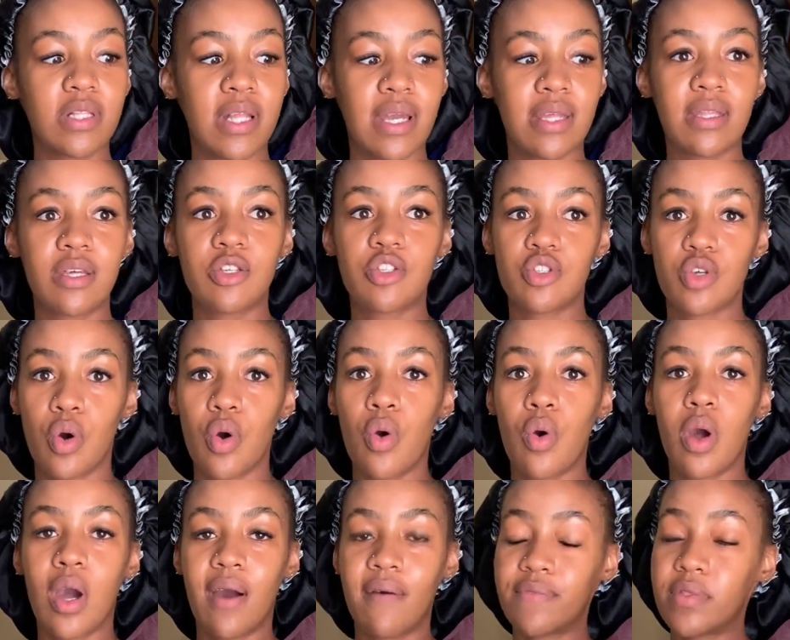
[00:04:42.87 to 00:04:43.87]
like they're so
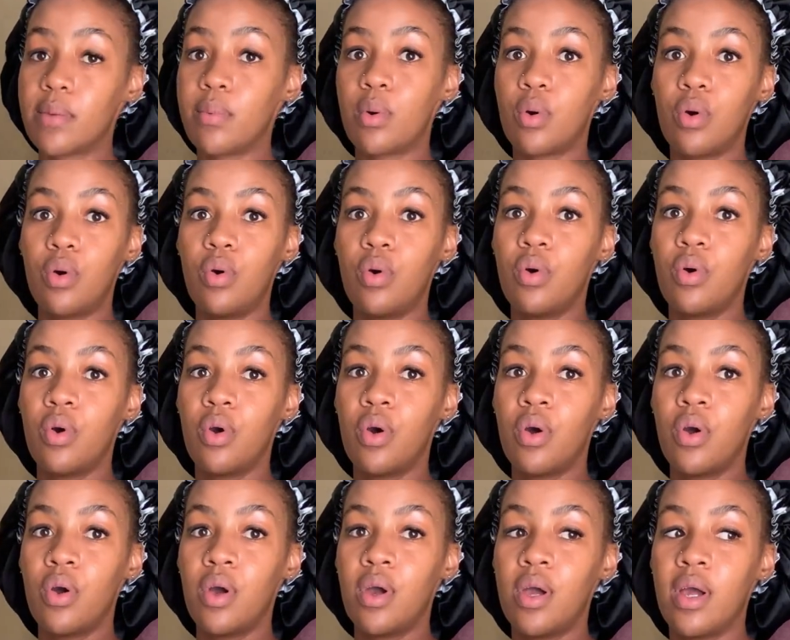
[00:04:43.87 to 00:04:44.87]
comfortable.
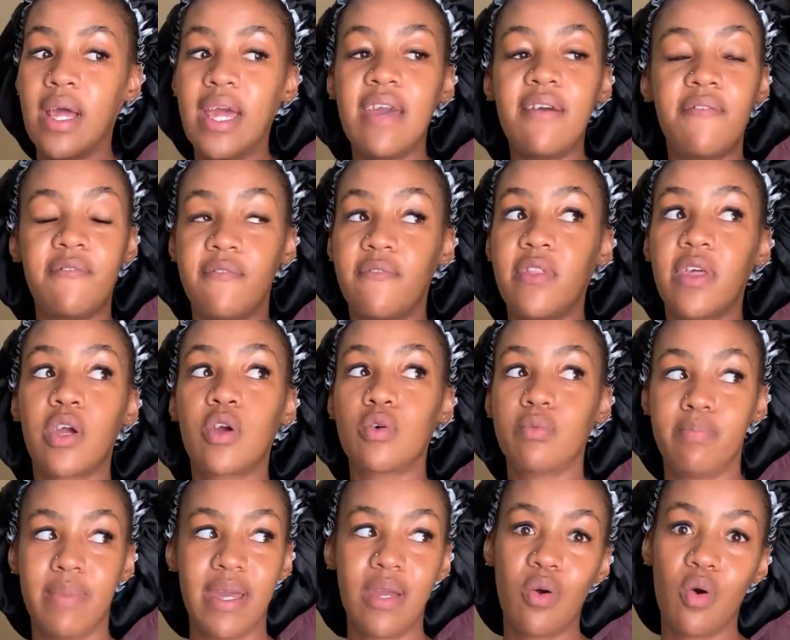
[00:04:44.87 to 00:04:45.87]
If they could
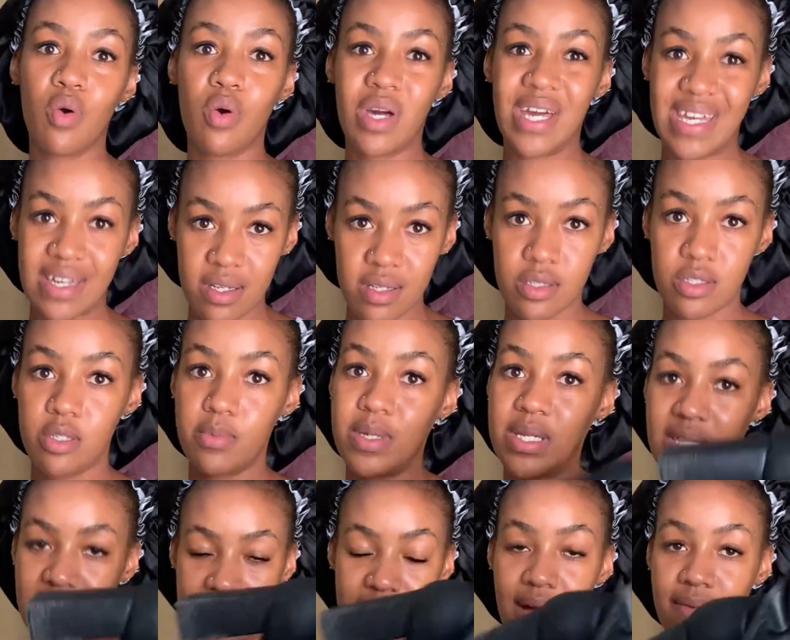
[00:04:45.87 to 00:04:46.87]
make all heels to be
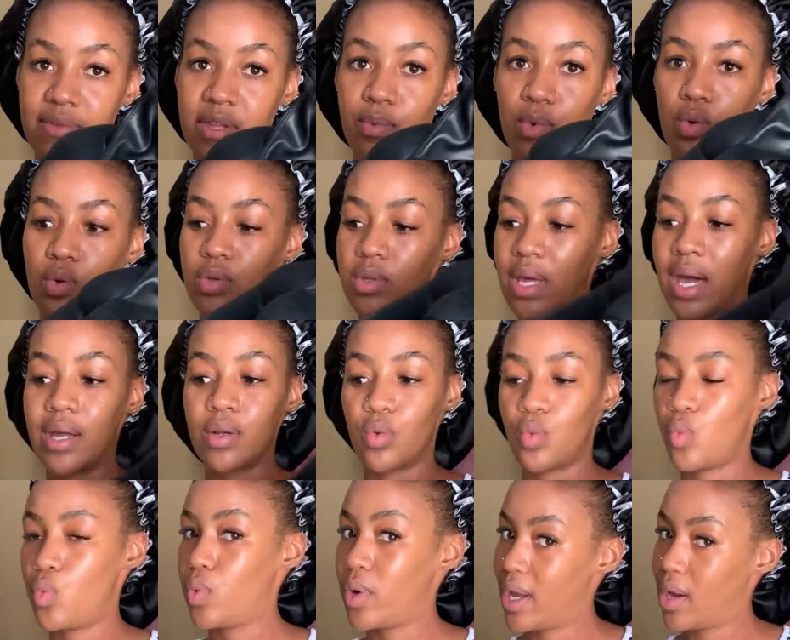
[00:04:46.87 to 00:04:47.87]
this comfortable, I'd
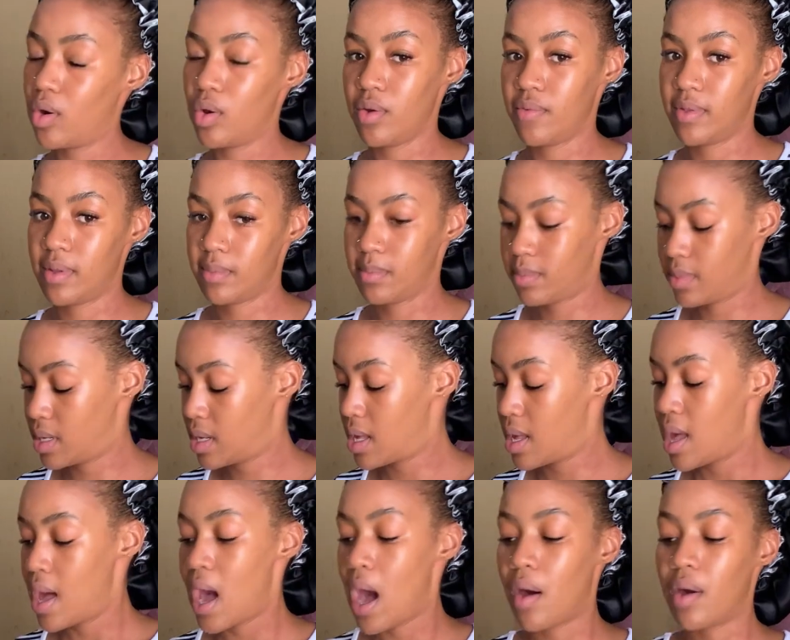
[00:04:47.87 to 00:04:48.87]
wear all of them.
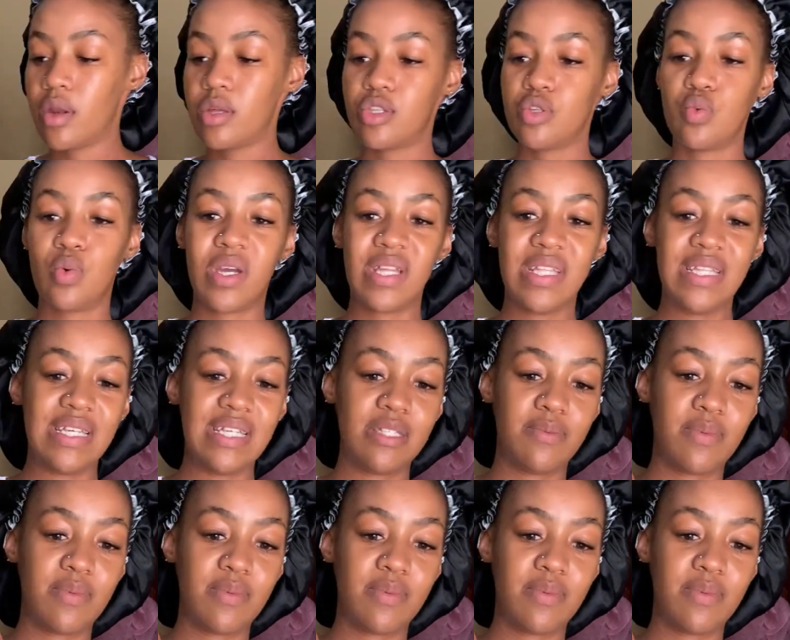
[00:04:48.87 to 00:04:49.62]
I wanted to wear these